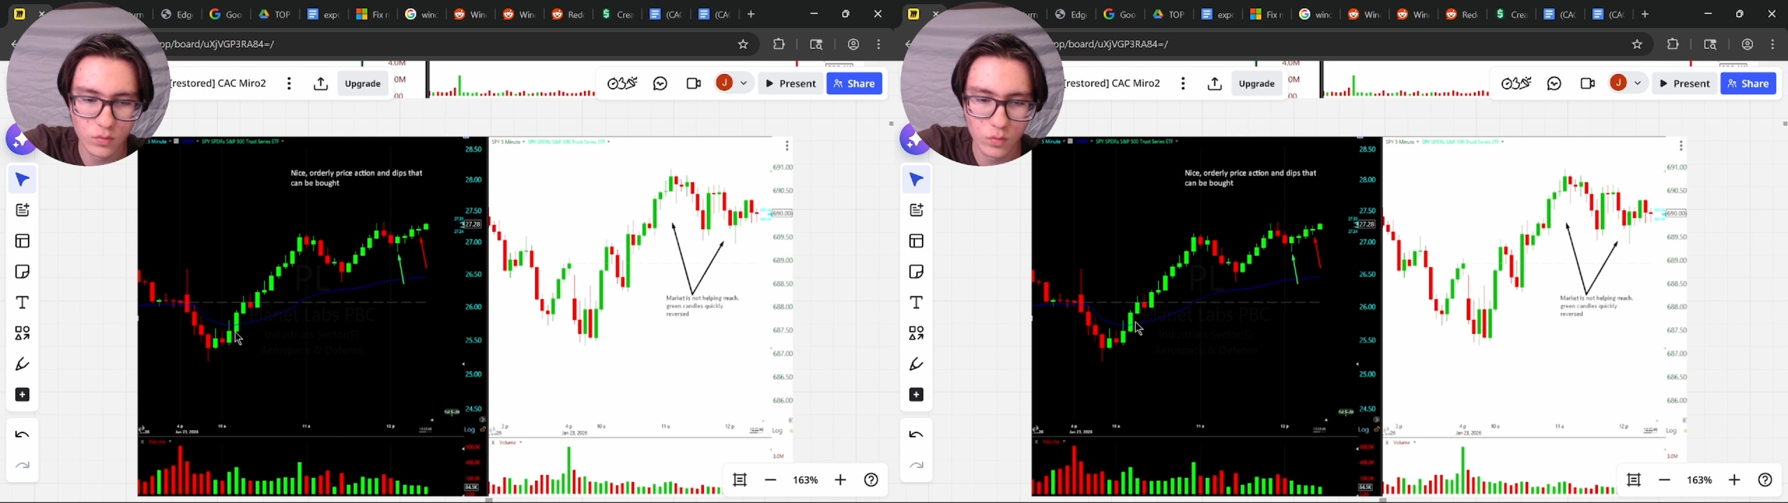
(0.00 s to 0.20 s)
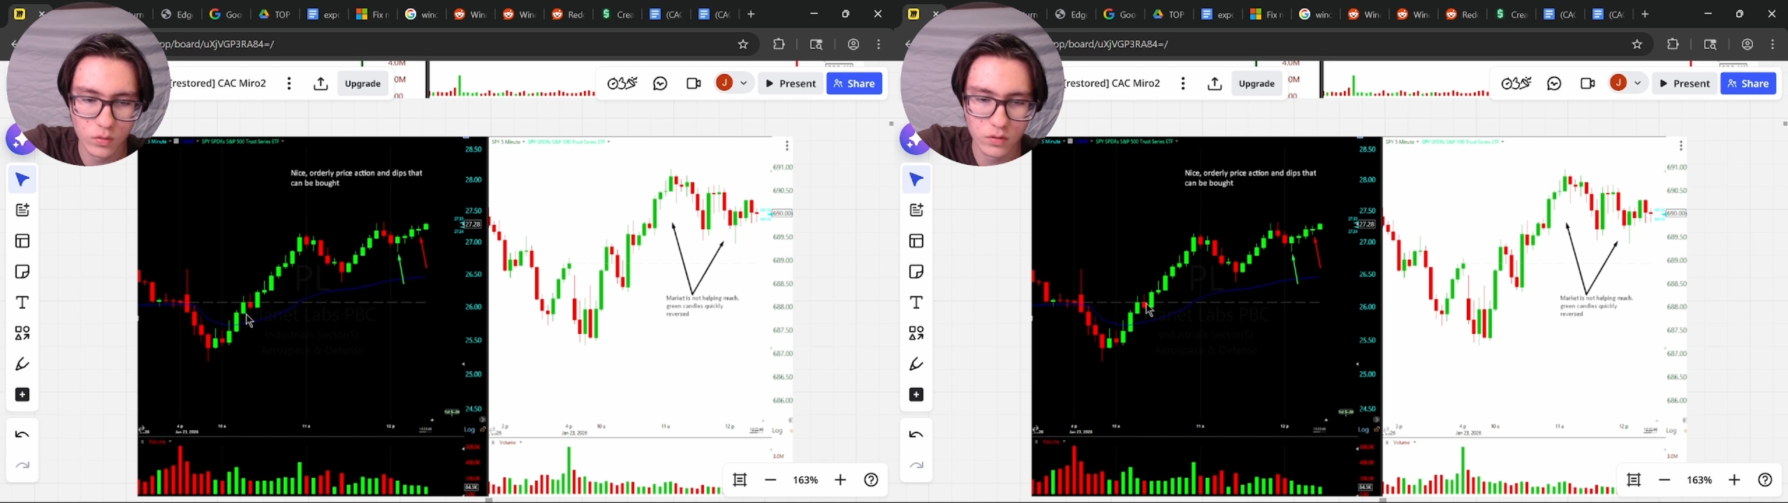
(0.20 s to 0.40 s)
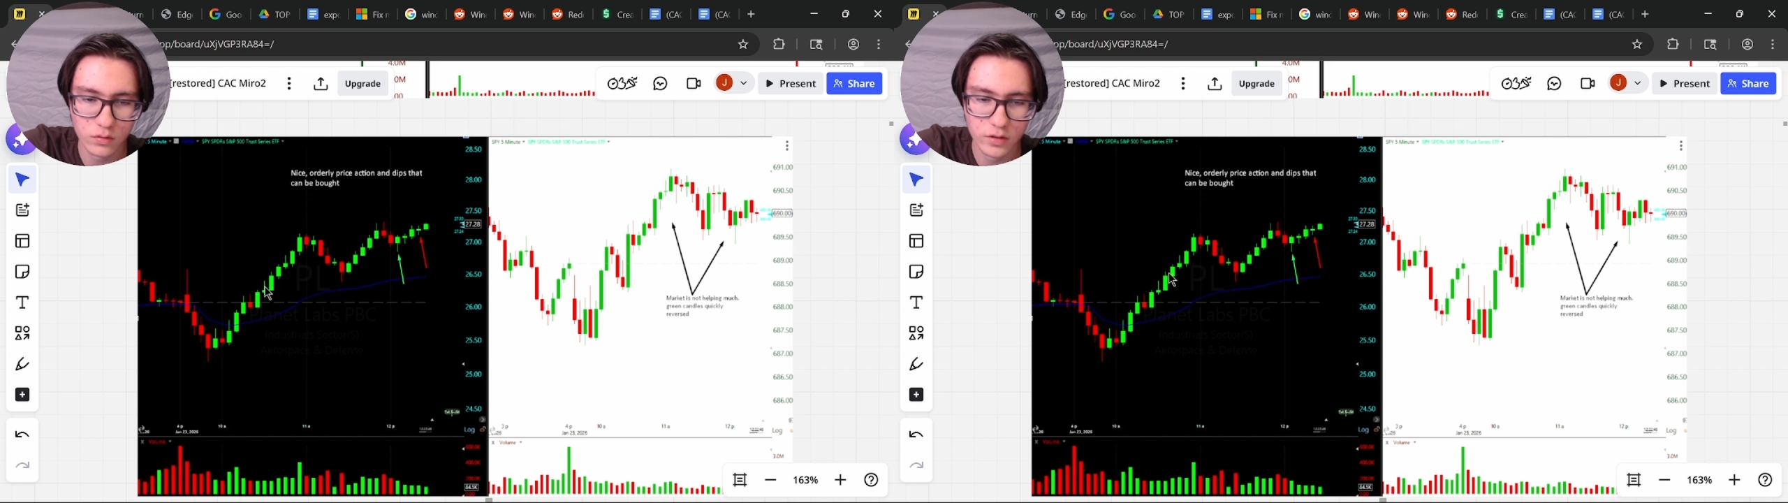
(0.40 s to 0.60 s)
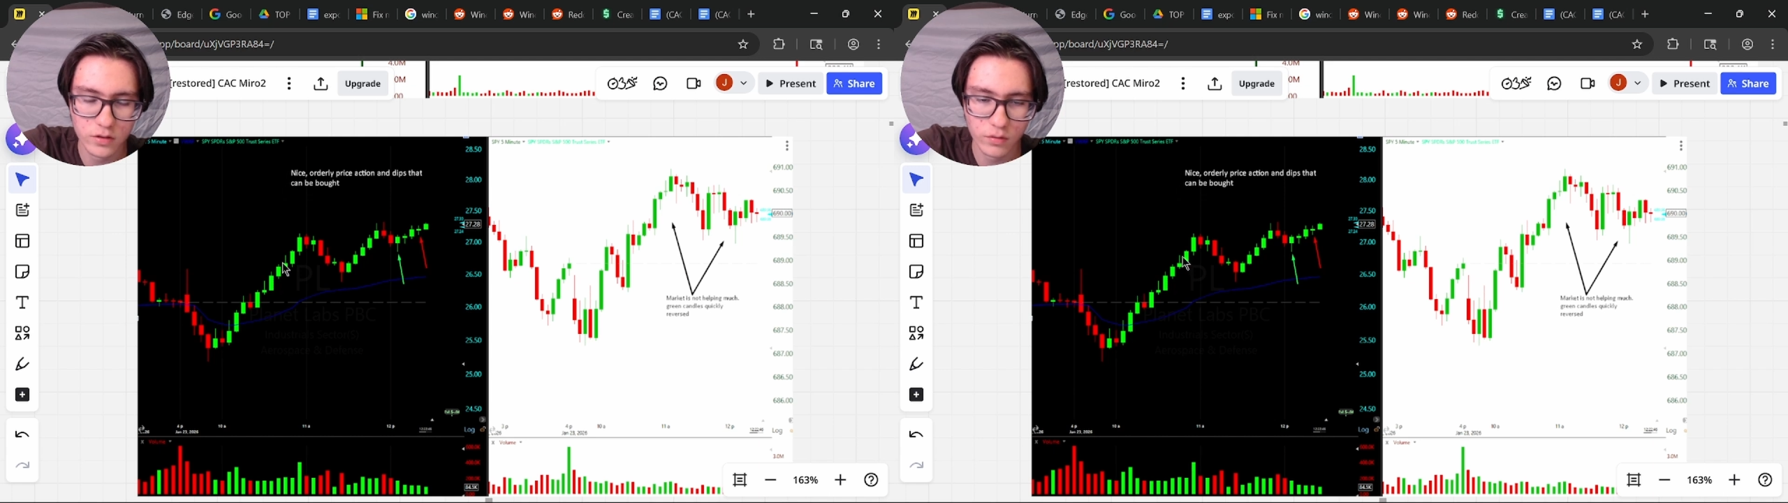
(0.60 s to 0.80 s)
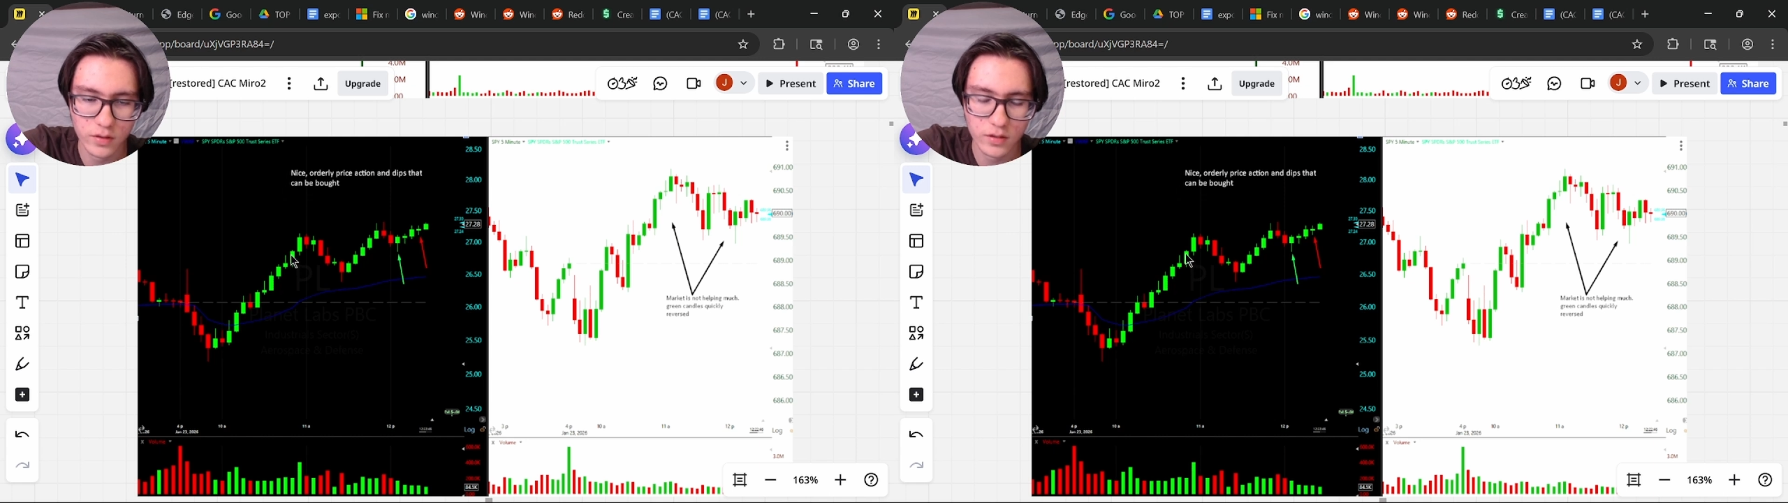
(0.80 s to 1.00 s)
orderly
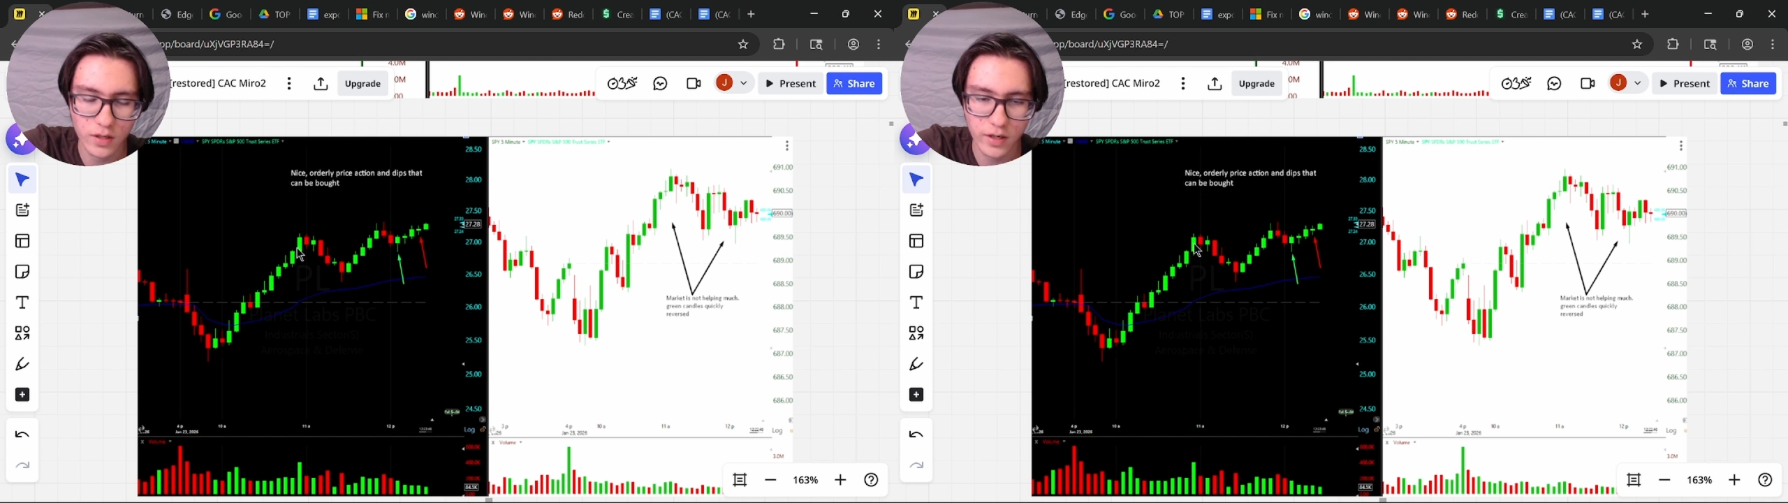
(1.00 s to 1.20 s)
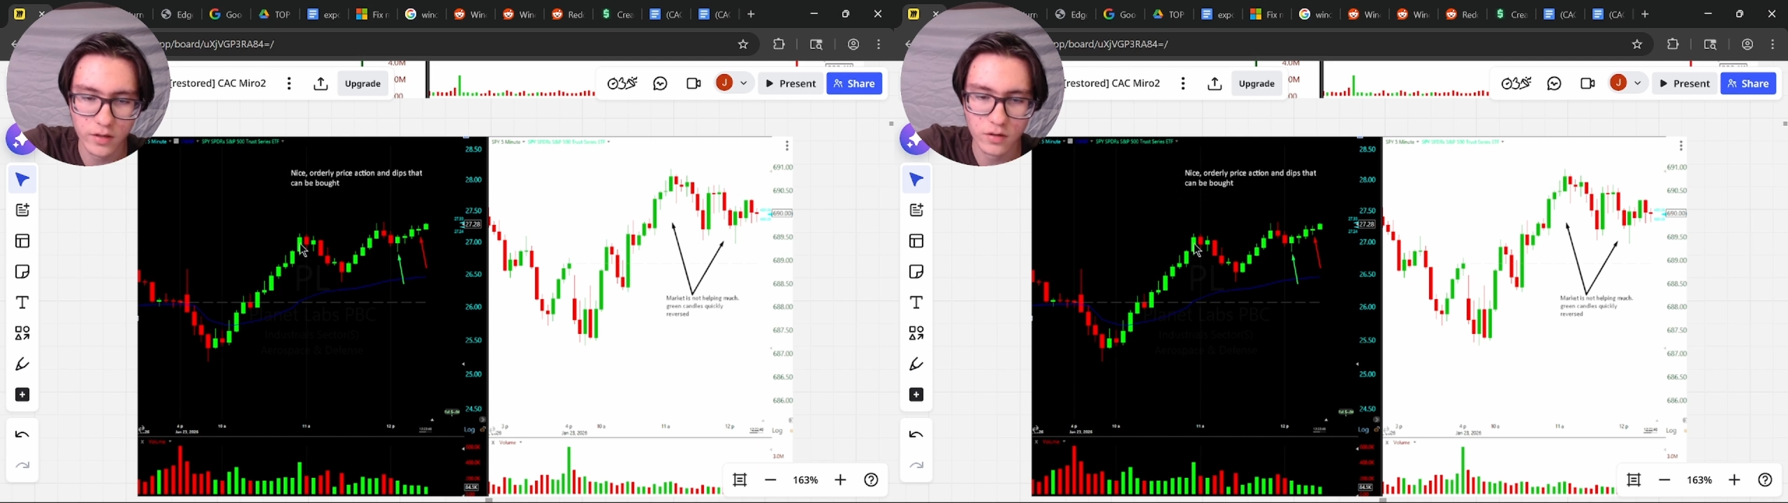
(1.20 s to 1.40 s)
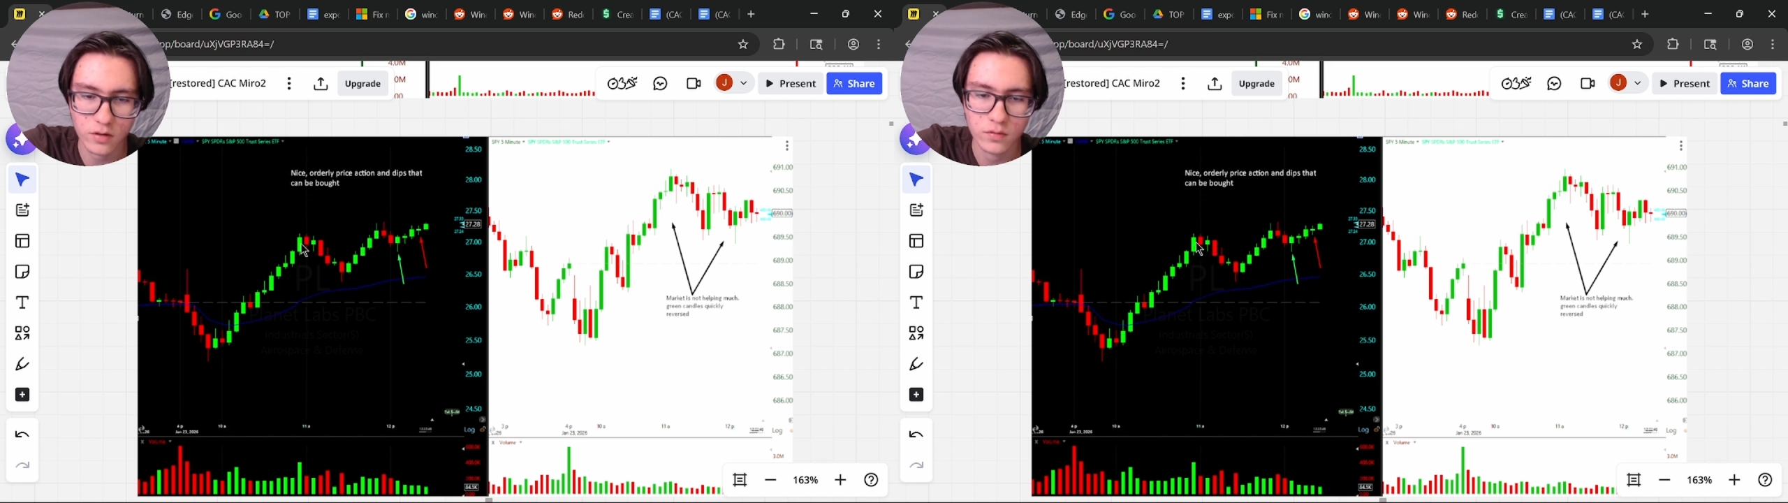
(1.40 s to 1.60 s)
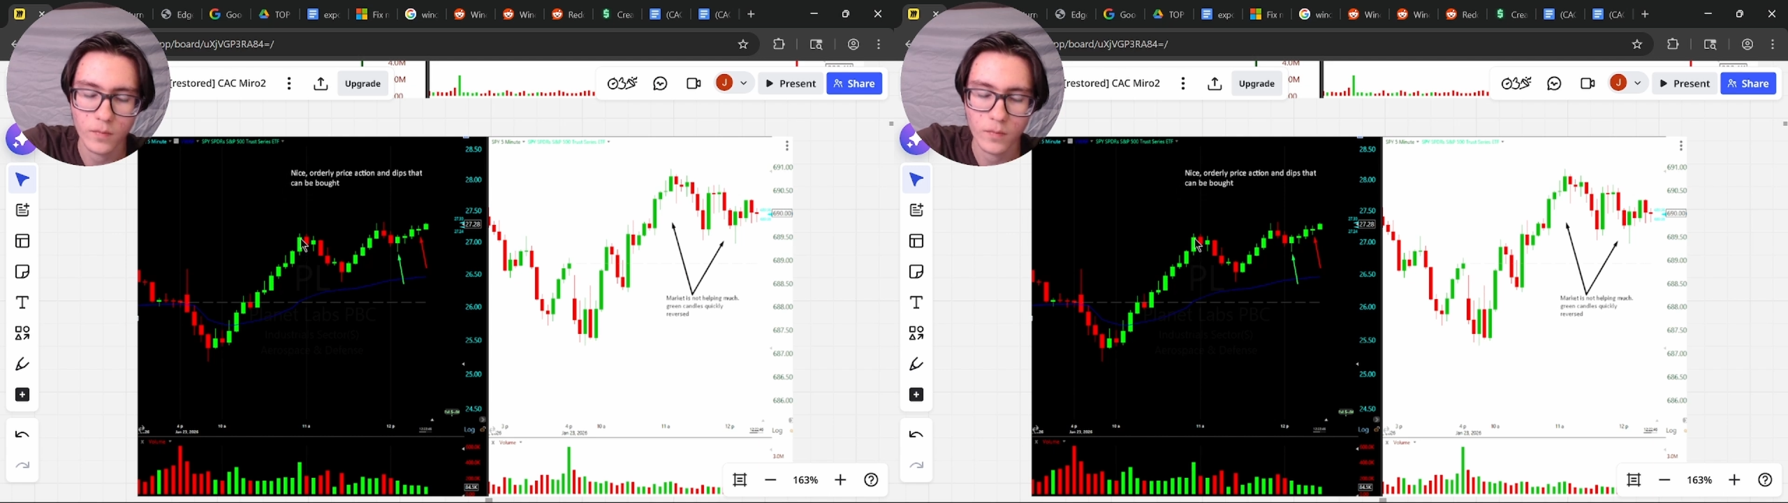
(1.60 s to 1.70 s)
trend higher.